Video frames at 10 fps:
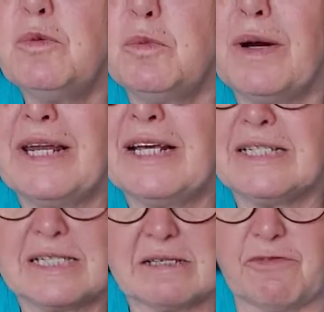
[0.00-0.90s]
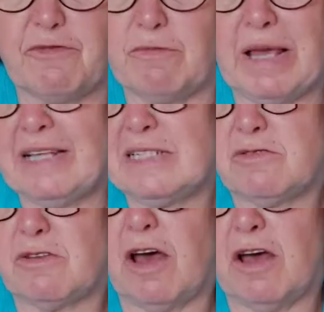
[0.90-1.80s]
when it's
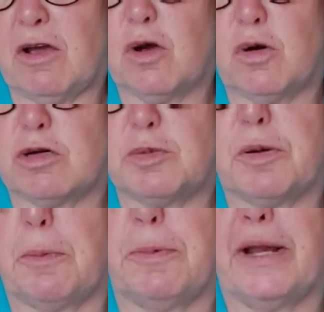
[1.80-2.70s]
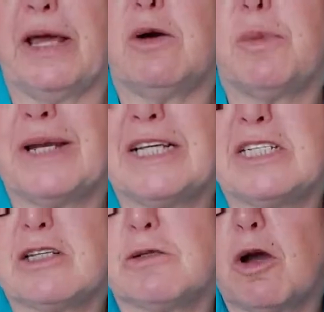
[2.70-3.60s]
cooked properly or when
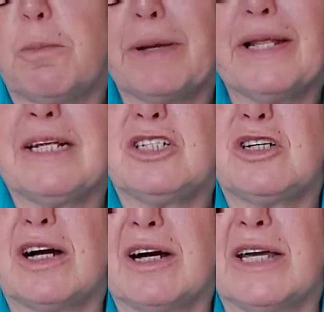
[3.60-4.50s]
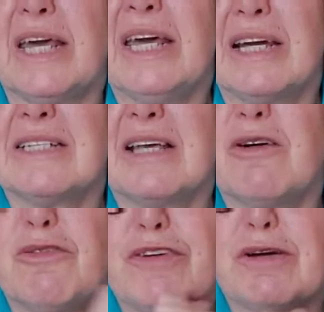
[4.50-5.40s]
it's completely dry because
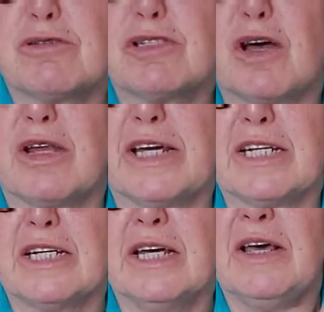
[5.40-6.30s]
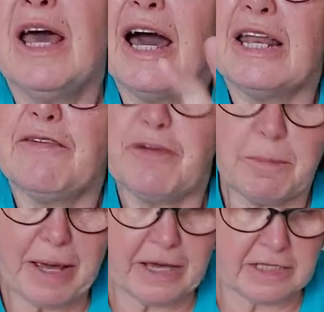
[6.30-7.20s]
it'll feel solid. And if
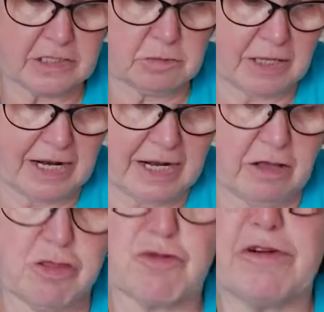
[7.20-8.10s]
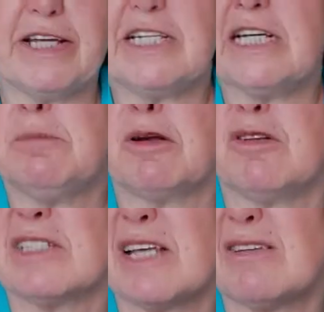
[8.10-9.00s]
you're making something like a 3D model,
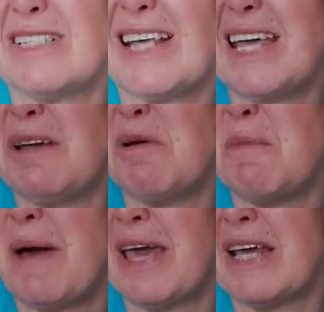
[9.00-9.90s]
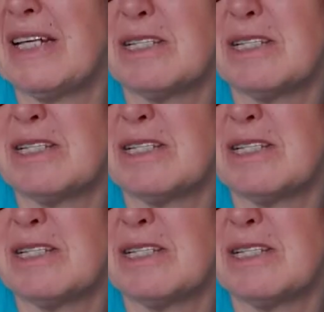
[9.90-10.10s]
so say you are making